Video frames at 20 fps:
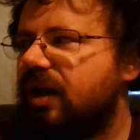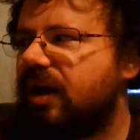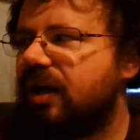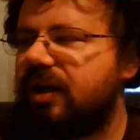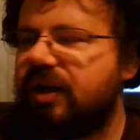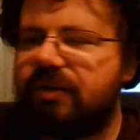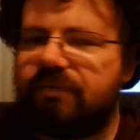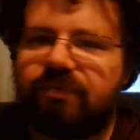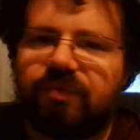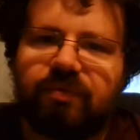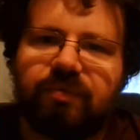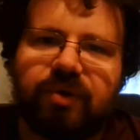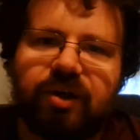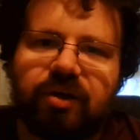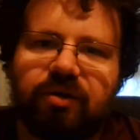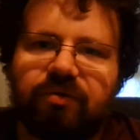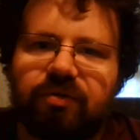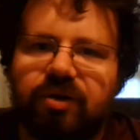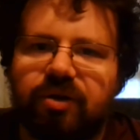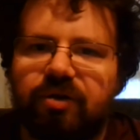And then from
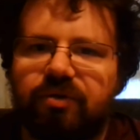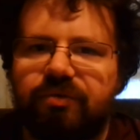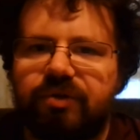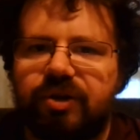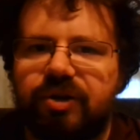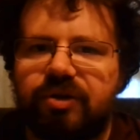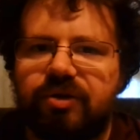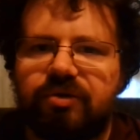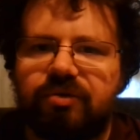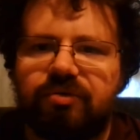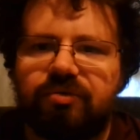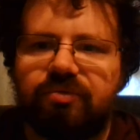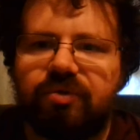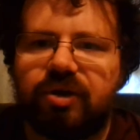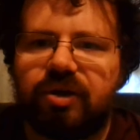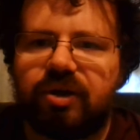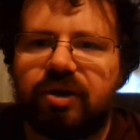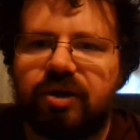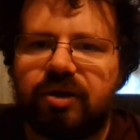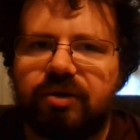there, we're going to
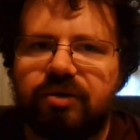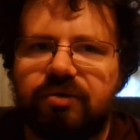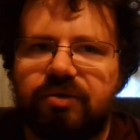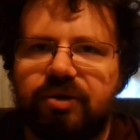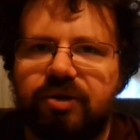uh,